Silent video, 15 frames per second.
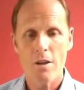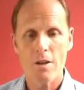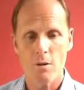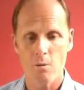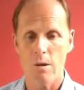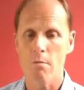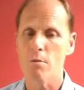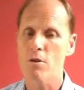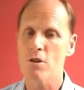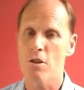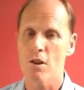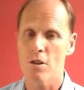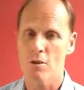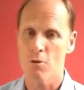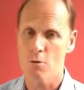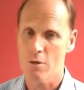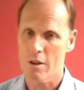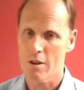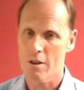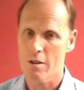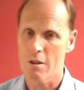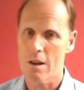So we will start
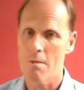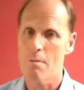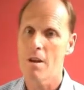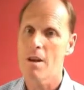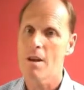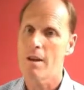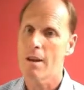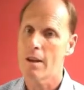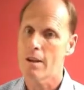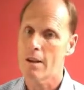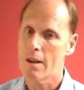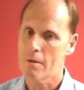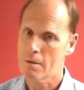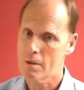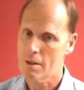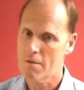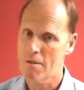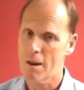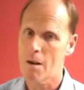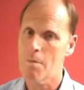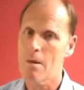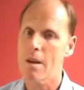talking to them and
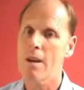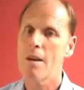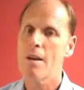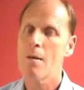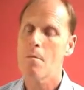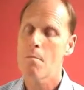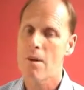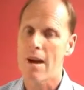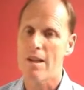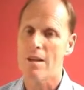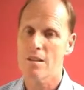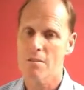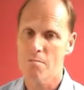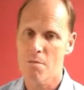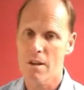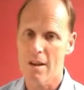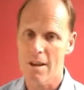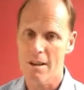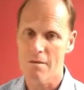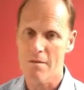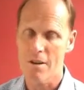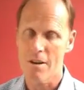developing patterns of
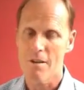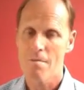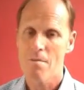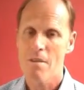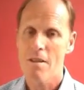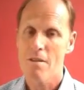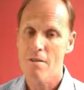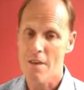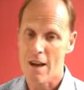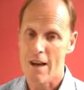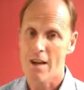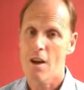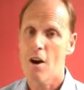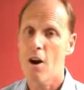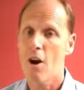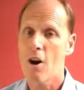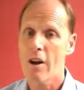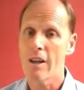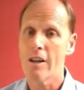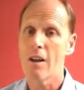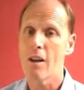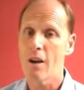behaviour that are
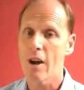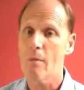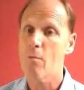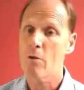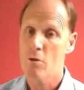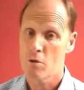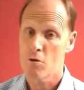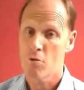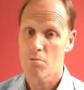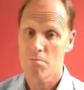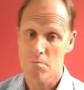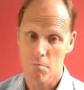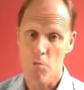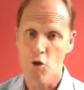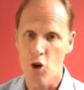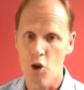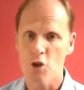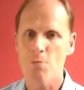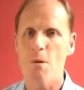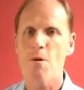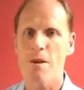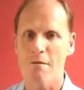in line with not
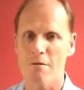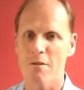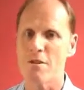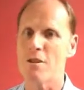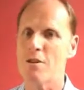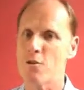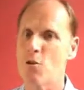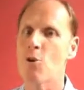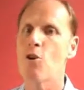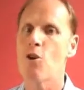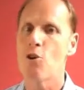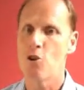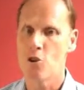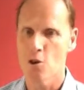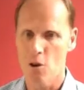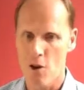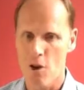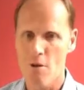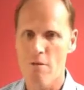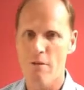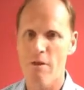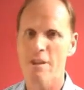smoking, for instance, or not
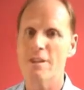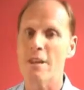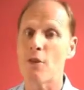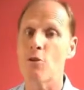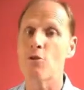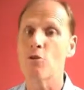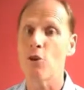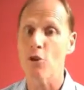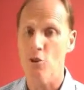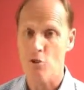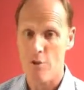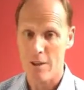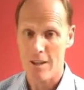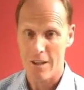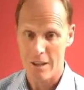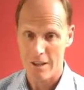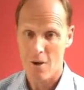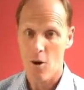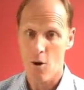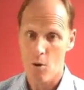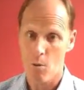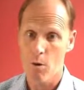overeating, or not drinking,
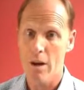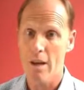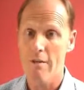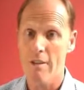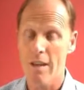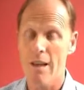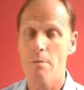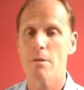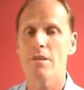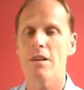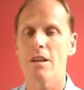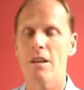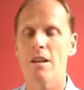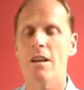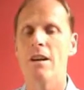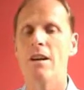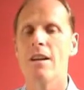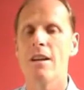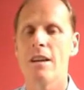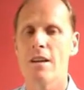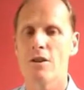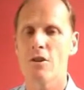or whatever that particular
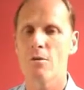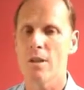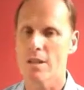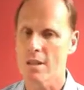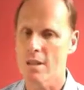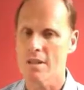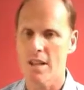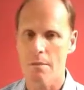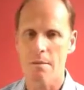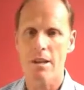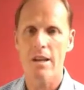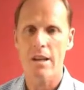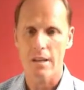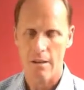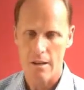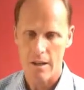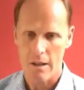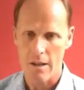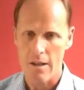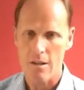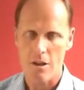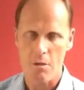issue is. And the same again
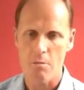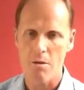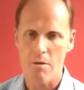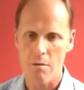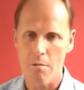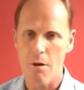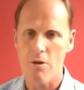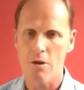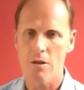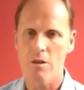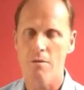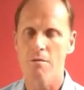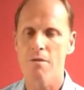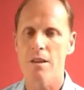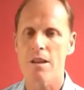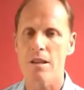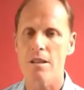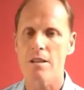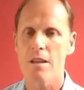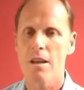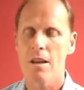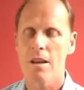in terms of emotions and feelings.